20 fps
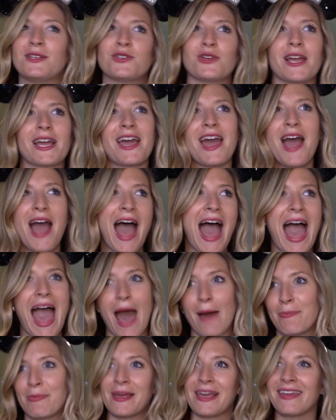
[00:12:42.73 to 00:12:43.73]
You're like
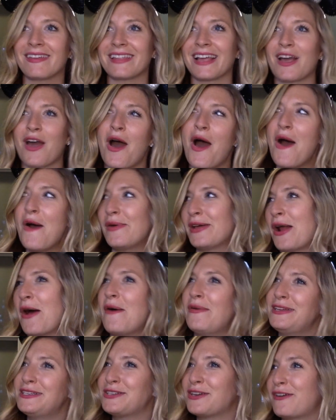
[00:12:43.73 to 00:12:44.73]
happy, like, oh, it
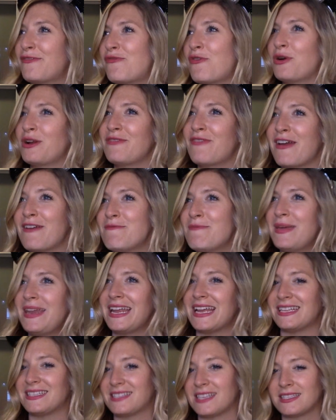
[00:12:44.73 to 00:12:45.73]
only took 45 minutes.